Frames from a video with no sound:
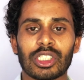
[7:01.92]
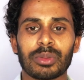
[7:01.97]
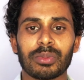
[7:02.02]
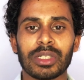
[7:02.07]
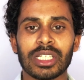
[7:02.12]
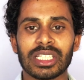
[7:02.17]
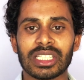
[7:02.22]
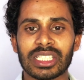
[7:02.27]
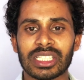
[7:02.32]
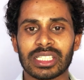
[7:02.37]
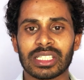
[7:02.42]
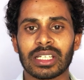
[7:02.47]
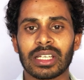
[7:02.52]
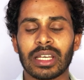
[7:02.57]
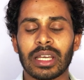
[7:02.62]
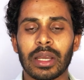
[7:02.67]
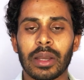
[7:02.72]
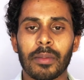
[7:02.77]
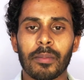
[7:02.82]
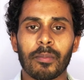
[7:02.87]
means
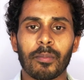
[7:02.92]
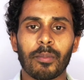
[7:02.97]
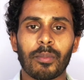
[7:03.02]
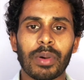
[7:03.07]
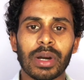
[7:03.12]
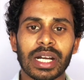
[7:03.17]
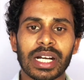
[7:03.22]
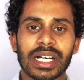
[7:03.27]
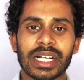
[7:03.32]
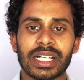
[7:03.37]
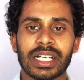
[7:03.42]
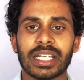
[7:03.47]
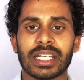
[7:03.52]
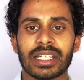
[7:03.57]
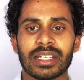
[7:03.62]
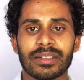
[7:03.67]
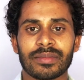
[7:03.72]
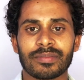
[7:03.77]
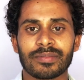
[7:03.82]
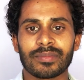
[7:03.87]
bird.
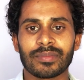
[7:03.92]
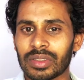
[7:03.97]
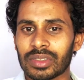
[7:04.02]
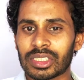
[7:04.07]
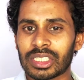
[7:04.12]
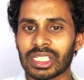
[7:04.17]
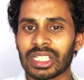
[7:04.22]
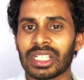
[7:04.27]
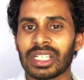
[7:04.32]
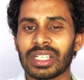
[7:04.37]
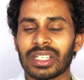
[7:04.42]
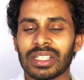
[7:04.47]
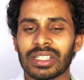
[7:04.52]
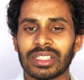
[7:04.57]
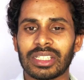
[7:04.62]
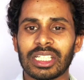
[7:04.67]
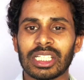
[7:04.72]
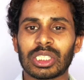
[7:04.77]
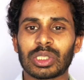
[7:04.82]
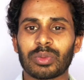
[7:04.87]
See,
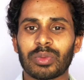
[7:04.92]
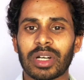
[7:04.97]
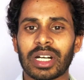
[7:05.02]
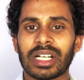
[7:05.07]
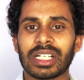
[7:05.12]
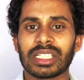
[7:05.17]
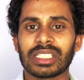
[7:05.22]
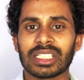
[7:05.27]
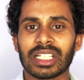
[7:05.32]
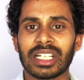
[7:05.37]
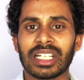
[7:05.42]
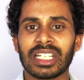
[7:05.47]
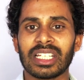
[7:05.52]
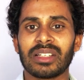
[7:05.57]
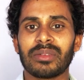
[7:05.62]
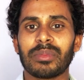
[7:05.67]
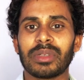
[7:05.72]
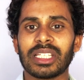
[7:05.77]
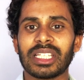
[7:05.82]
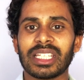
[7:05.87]
this word is
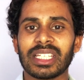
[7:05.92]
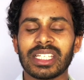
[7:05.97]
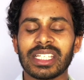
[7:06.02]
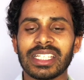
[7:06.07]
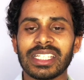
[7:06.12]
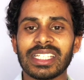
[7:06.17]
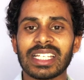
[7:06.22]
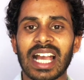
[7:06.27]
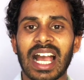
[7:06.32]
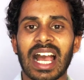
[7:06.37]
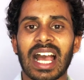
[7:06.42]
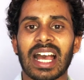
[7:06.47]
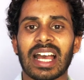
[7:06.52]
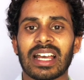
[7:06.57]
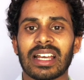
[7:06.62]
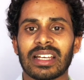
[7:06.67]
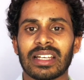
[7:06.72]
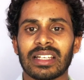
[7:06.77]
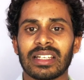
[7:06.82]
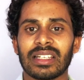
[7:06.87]
ending with iya.
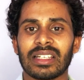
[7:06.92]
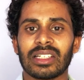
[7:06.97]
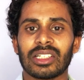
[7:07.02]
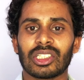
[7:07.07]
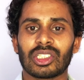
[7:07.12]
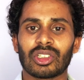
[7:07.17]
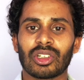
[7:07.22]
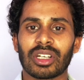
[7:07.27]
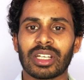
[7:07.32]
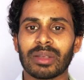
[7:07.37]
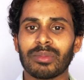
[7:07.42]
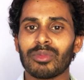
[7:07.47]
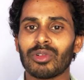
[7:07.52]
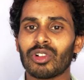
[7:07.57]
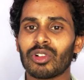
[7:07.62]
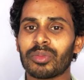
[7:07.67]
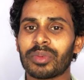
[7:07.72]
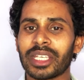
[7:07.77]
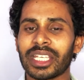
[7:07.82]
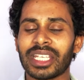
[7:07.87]
So
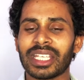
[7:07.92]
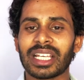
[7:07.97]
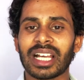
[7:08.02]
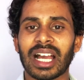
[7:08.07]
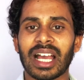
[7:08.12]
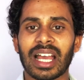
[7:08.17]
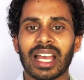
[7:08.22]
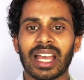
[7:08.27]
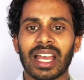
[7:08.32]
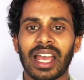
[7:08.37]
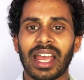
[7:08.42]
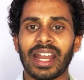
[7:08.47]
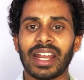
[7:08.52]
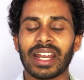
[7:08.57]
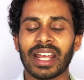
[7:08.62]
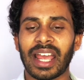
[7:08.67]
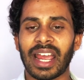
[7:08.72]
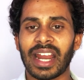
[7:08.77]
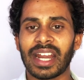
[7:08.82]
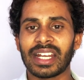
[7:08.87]
remove iya and
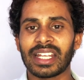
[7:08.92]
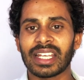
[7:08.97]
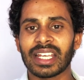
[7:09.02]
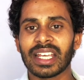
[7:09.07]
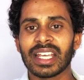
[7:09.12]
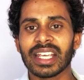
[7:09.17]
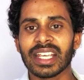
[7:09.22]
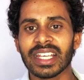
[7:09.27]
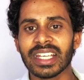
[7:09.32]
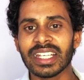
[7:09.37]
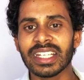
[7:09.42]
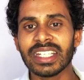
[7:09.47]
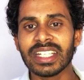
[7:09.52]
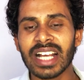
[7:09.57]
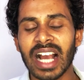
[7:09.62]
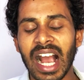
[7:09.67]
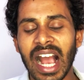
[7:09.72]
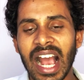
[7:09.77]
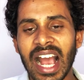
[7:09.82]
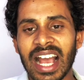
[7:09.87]
add
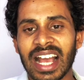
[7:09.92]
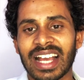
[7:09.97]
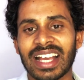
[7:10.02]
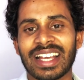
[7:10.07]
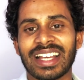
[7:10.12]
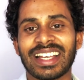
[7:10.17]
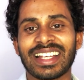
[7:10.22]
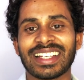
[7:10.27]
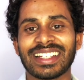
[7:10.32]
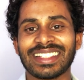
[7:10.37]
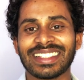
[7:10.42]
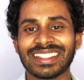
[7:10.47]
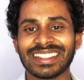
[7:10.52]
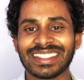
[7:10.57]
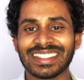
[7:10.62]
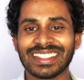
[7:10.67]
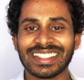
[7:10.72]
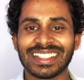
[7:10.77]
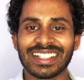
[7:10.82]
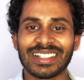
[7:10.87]
iyan.
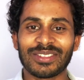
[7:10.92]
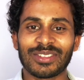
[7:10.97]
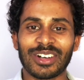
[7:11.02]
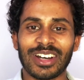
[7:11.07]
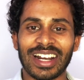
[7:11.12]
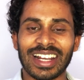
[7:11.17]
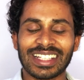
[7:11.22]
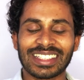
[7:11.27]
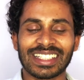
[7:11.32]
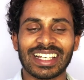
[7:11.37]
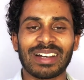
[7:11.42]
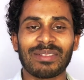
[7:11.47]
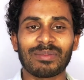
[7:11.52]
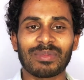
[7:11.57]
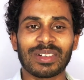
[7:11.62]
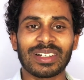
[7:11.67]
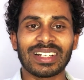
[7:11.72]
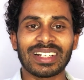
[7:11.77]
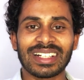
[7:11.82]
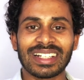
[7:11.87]
For
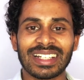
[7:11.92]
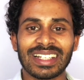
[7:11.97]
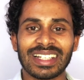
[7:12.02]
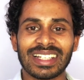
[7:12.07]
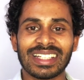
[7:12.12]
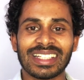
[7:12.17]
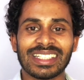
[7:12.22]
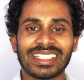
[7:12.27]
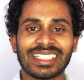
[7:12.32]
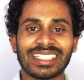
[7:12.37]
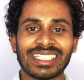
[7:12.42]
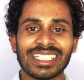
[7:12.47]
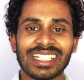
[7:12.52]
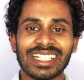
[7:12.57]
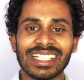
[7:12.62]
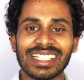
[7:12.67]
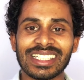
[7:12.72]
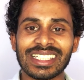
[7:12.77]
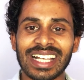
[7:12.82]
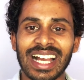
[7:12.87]
example,
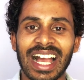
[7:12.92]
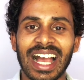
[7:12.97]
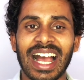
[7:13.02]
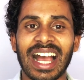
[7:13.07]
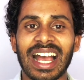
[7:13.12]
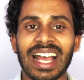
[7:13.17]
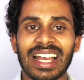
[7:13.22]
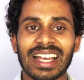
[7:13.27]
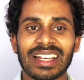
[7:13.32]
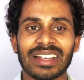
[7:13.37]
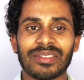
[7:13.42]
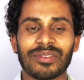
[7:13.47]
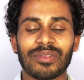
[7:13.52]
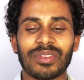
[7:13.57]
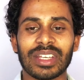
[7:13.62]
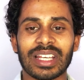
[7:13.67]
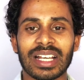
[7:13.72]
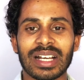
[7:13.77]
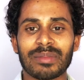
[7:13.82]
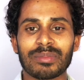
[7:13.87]
chidiya
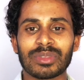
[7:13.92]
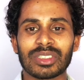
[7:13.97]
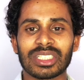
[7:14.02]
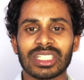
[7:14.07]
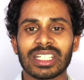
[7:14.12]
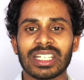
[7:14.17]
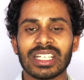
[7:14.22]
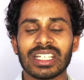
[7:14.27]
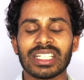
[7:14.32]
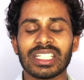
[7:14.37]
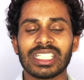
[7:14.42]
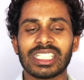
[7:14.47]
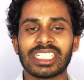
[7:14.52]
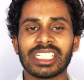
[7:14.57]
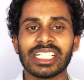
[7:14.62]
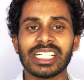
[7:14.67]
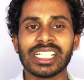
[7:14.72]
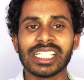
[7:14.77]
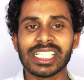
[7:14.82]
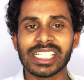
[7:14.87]
becomes
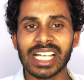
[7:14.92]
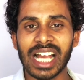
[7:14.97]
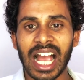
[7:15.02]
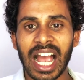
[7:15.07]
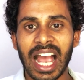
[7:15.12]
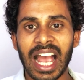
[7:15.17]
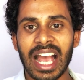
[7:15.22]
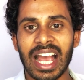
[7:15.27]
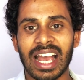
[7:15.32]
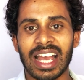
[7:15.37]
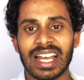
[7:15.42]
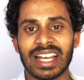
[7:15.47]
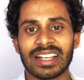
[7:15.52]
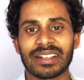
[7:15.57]
chidiyan.